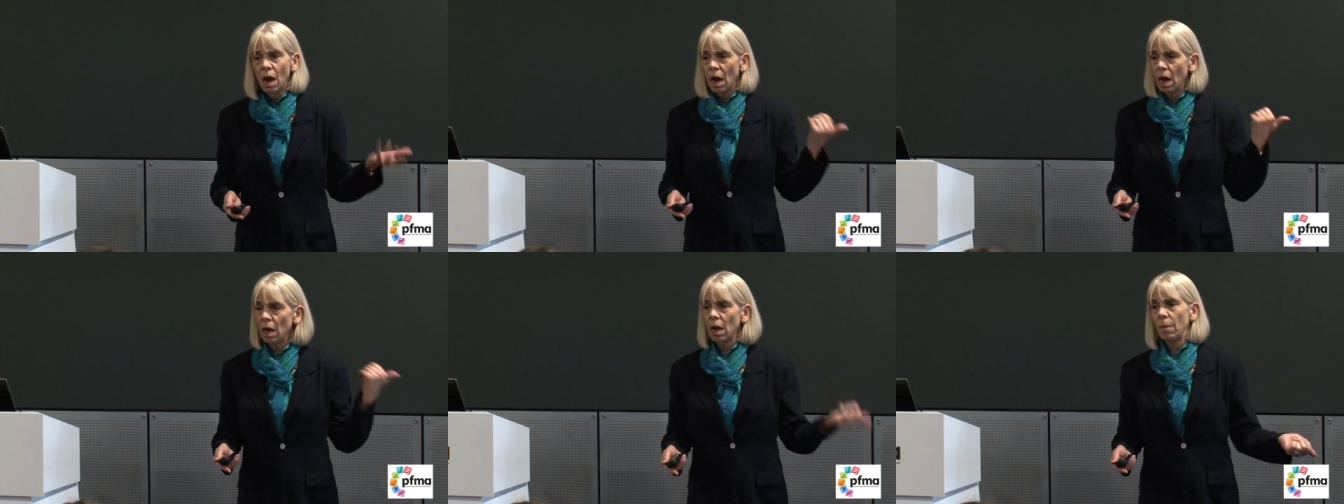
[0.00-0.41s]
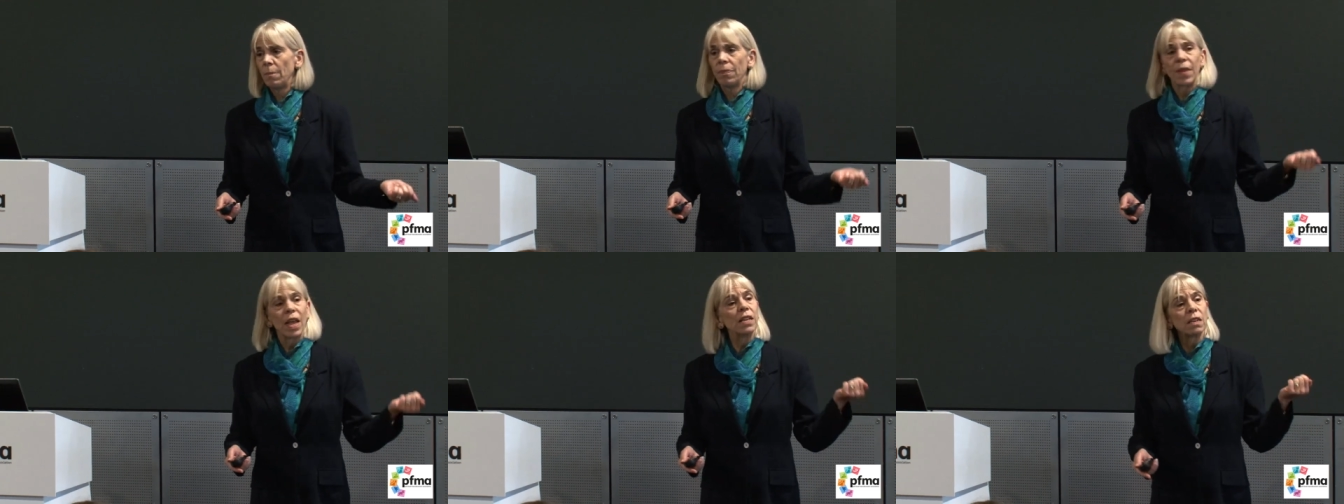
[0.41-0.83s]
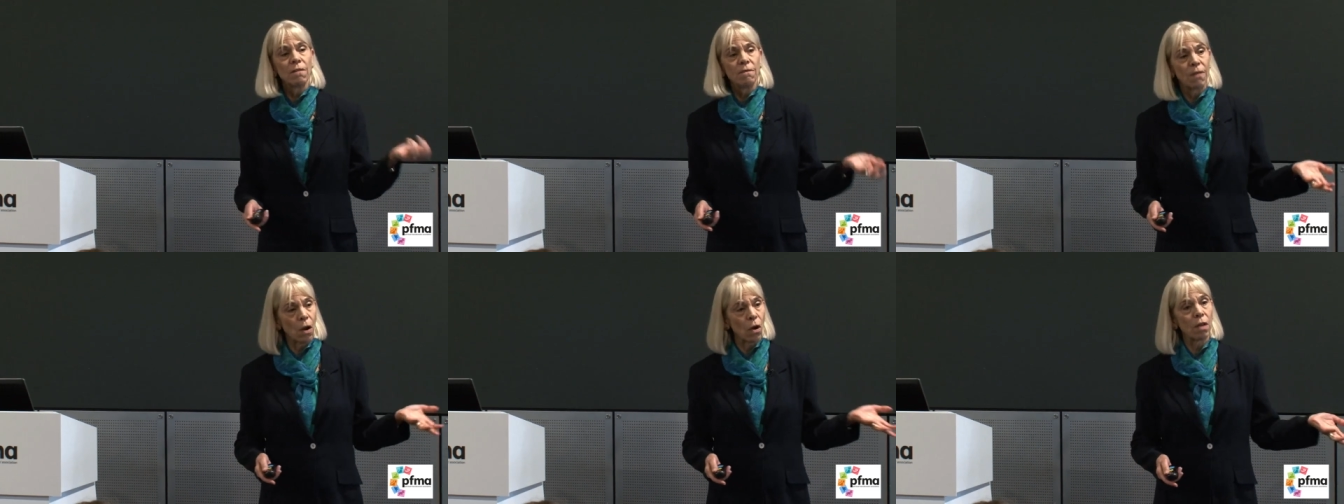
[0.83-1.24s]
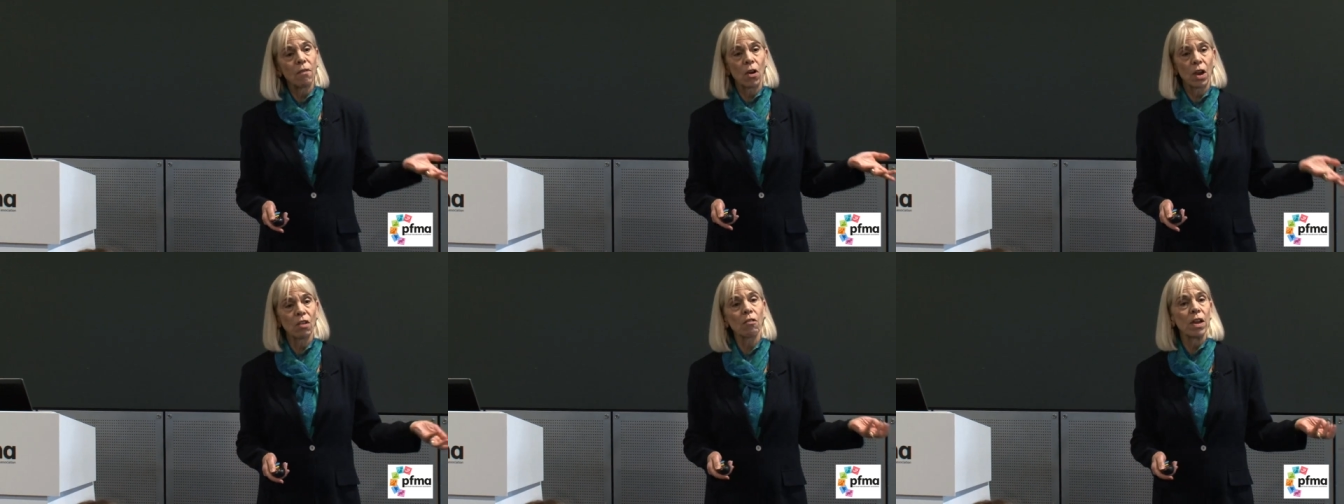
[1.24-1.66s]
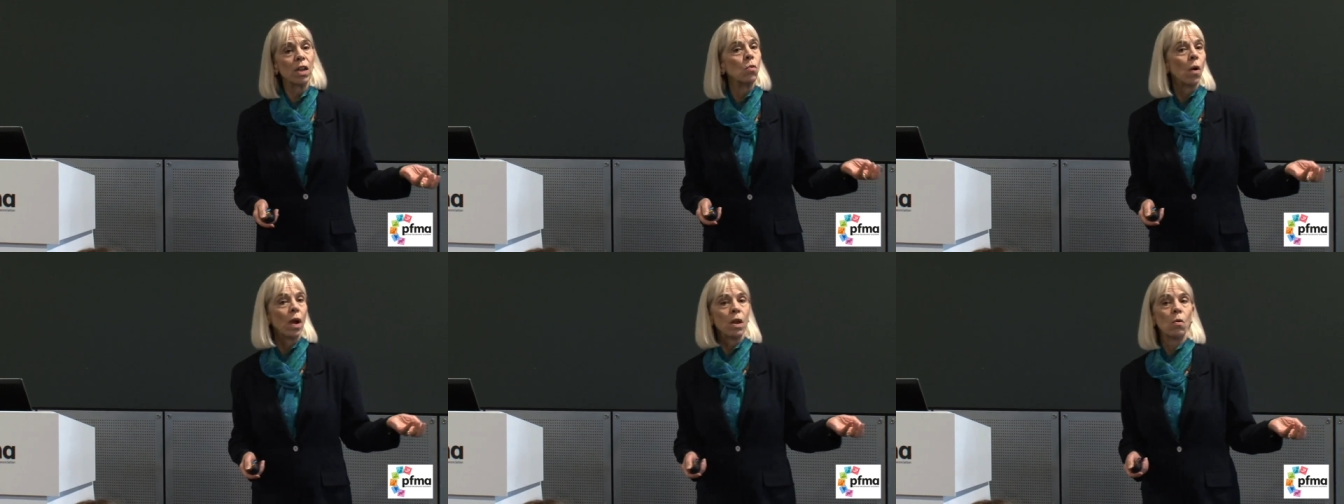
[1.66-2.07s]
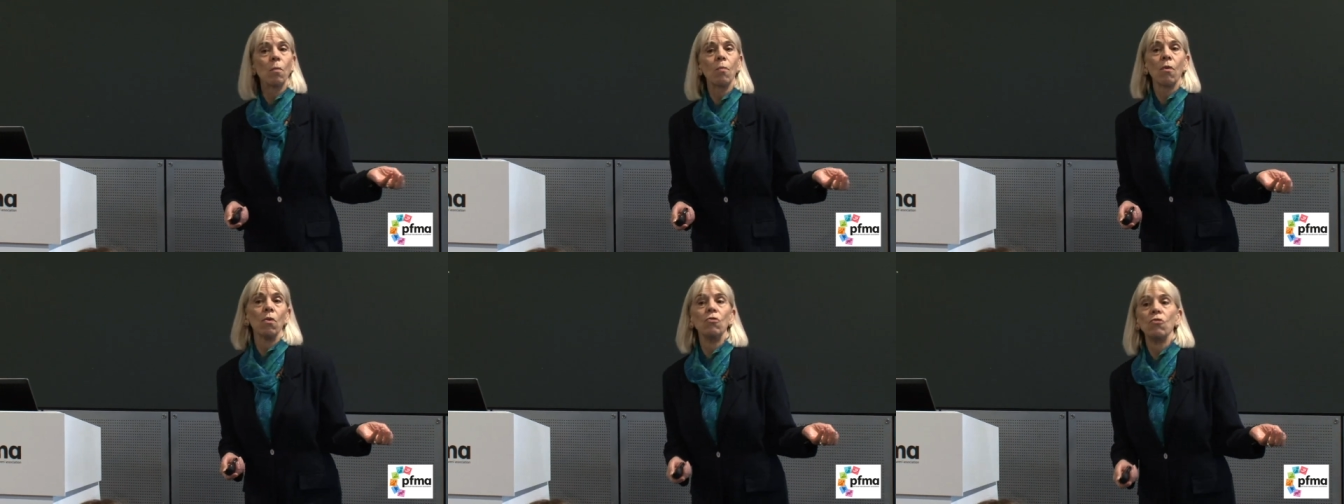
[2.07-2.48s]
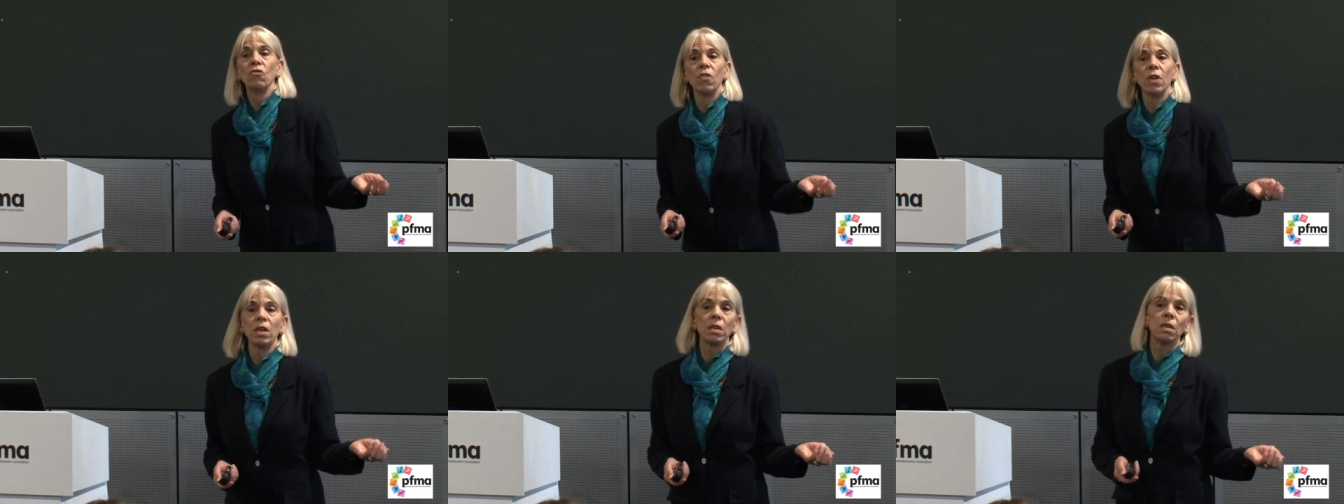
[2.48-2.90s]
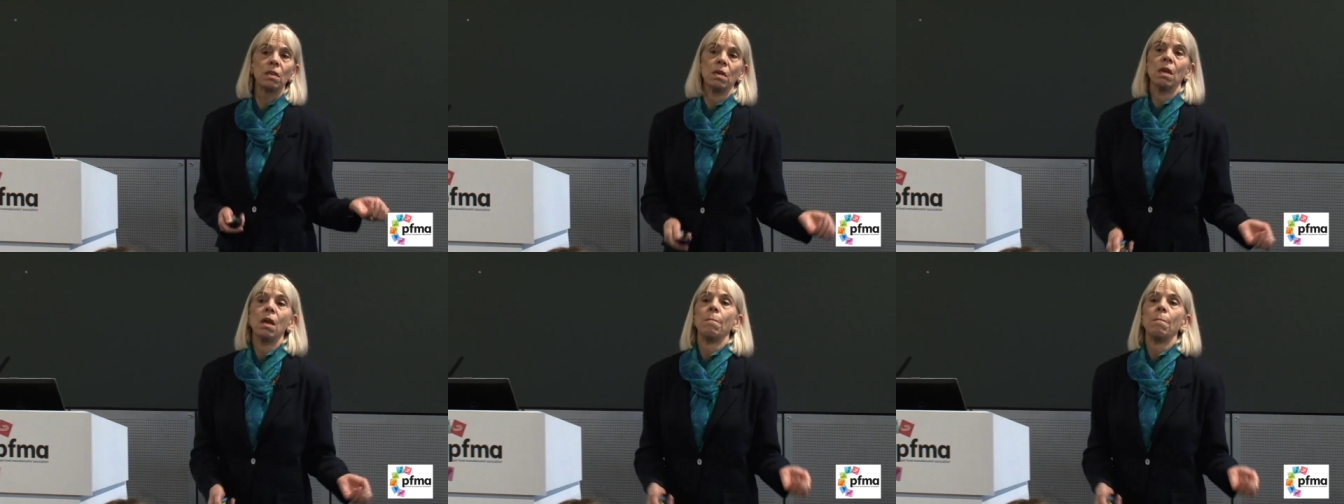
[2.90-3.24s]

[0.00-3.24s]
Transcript: um, it's a very, very green way to approach this